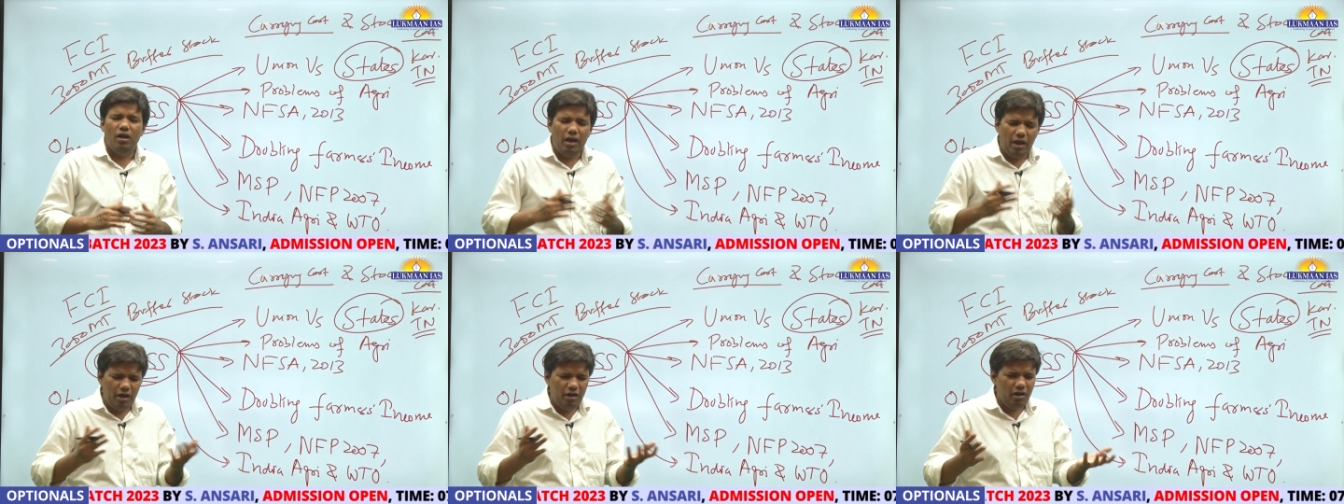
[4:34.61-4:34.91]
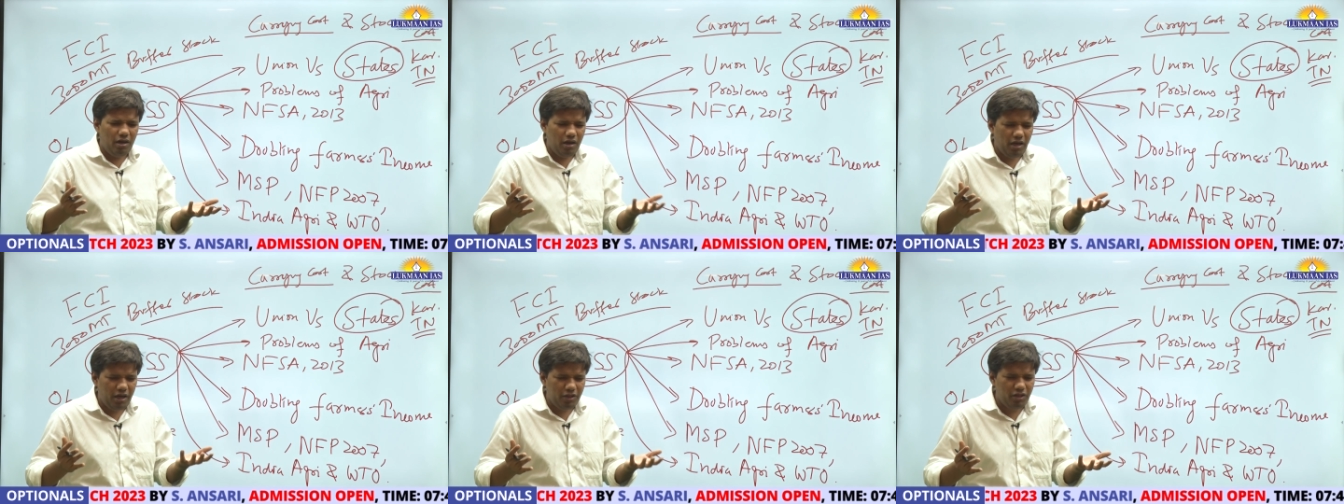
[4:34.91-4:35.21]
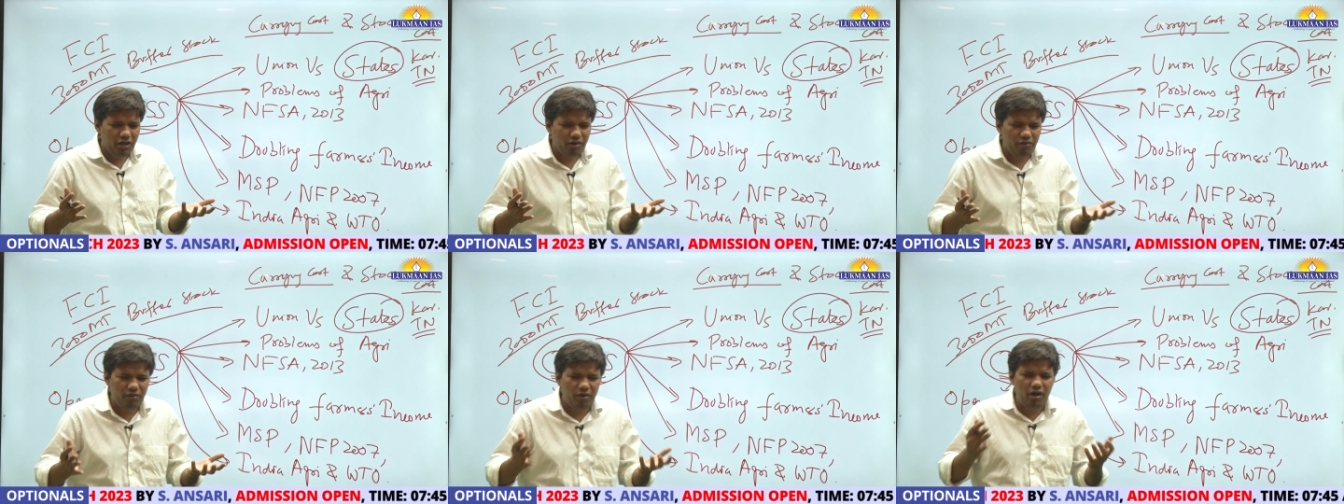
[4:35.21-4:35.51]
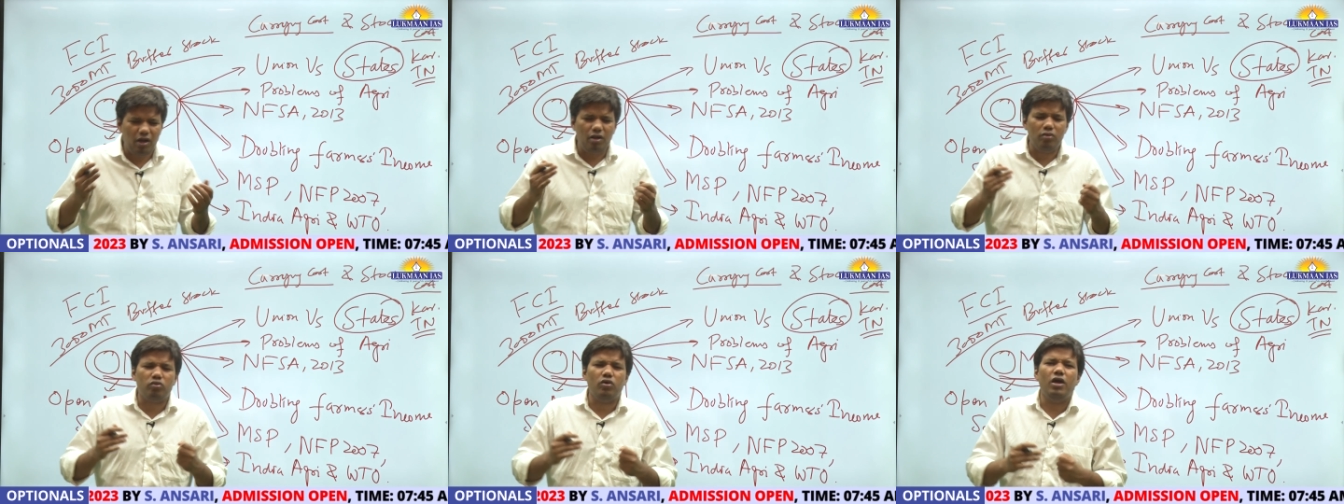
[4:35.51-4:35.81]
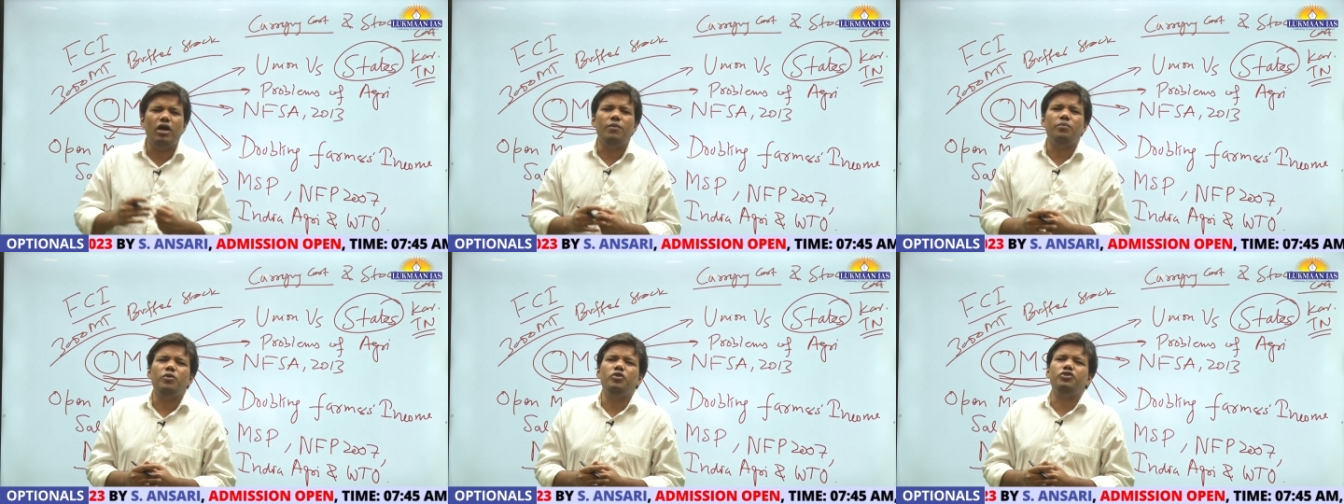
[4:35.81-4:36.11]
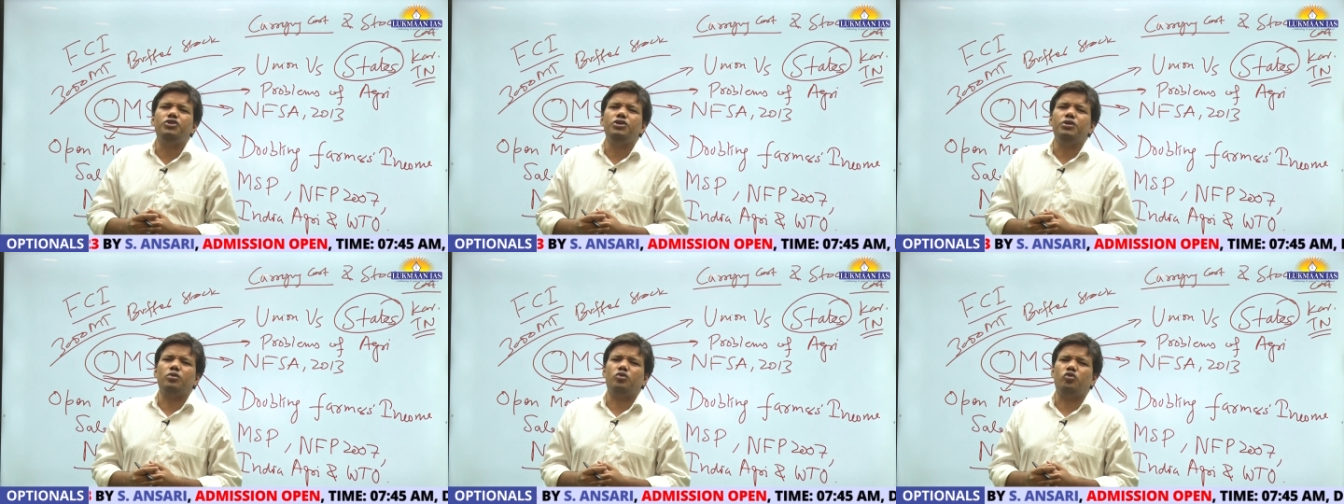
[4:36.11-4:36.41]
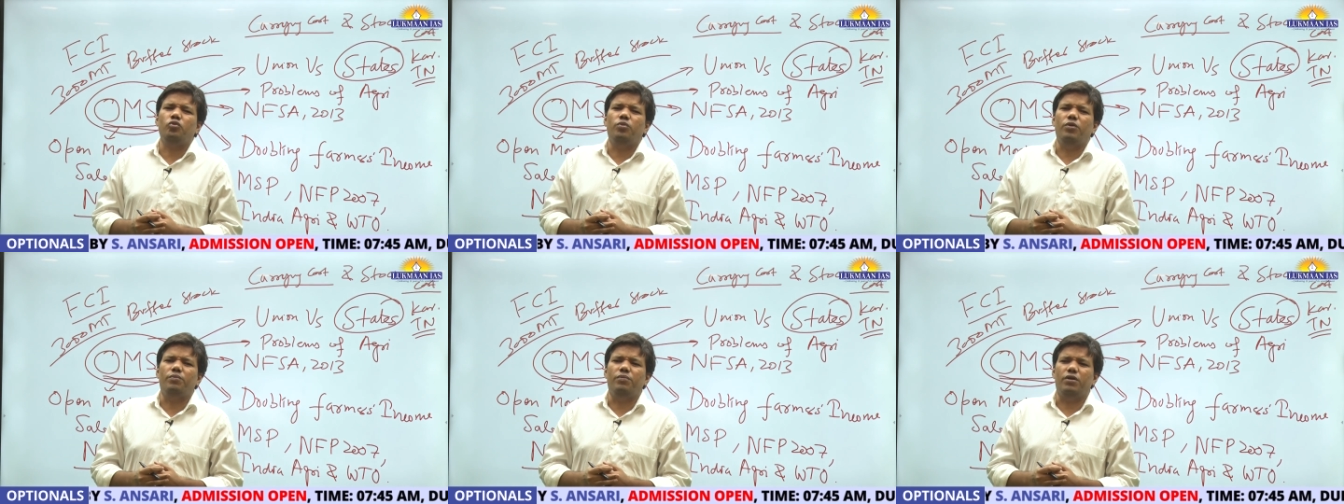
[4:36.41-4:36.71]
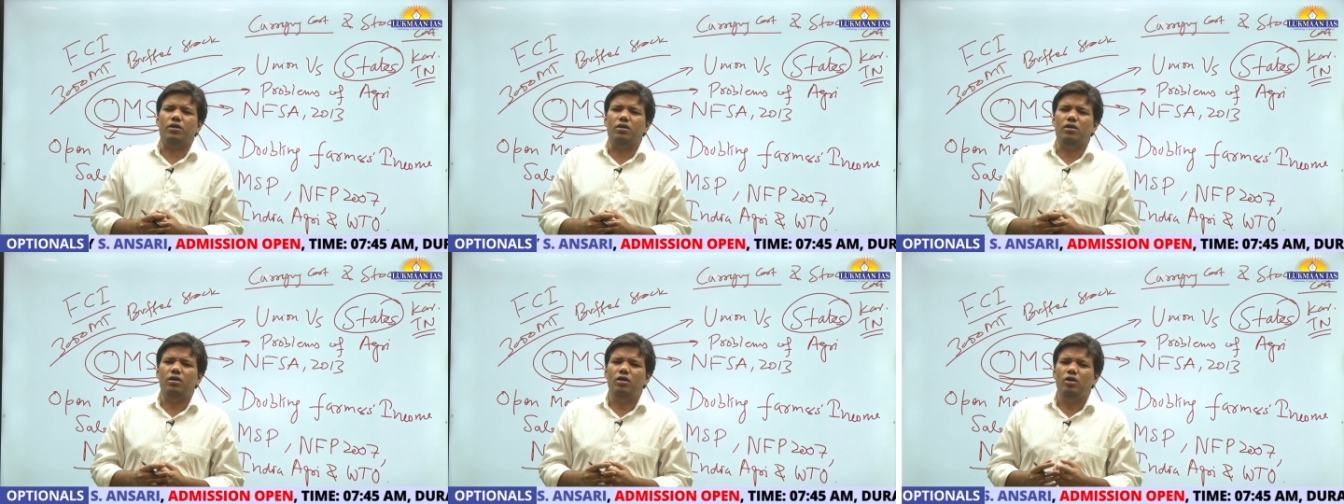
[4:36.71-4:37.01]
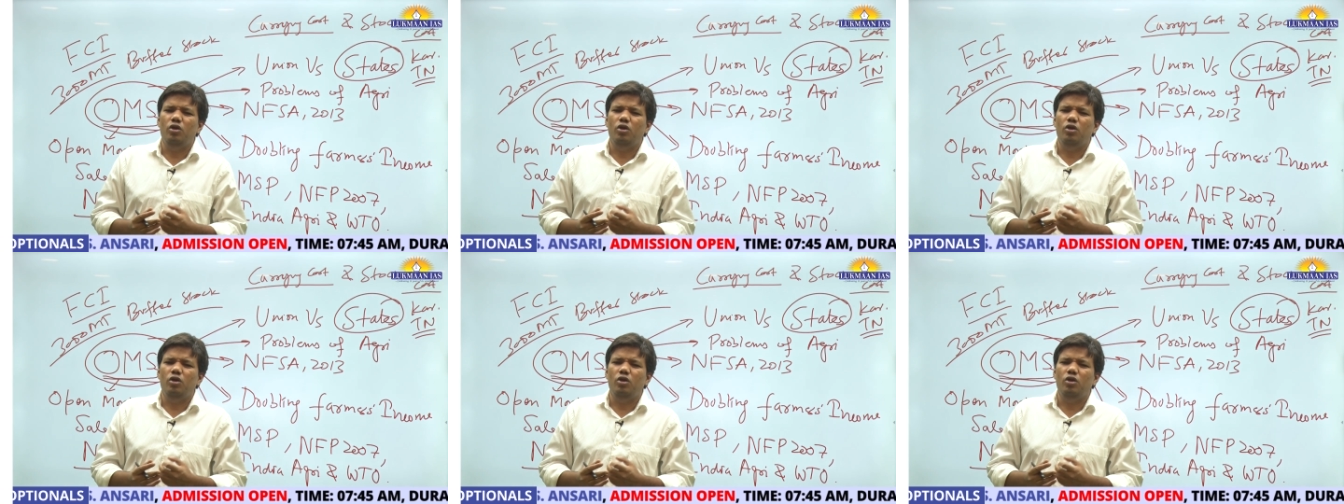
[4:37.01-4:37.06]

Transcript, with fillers: and uh, I think it will also help you in GS2 paper.